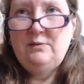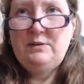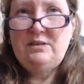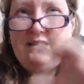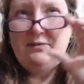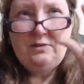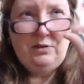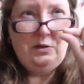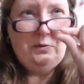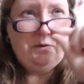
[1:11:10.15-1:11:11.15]
We just have to
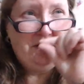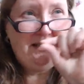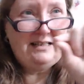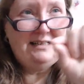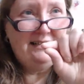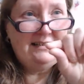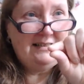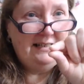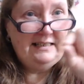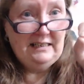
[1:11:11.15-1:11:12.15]
lower our
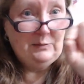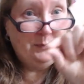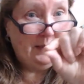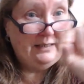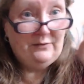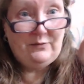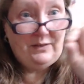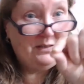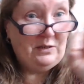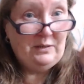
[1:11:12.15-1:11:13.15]
standards a little bit for
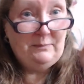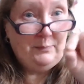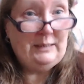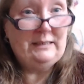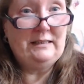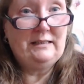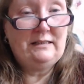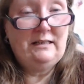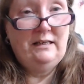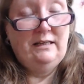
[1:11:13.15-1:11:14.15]
the time being.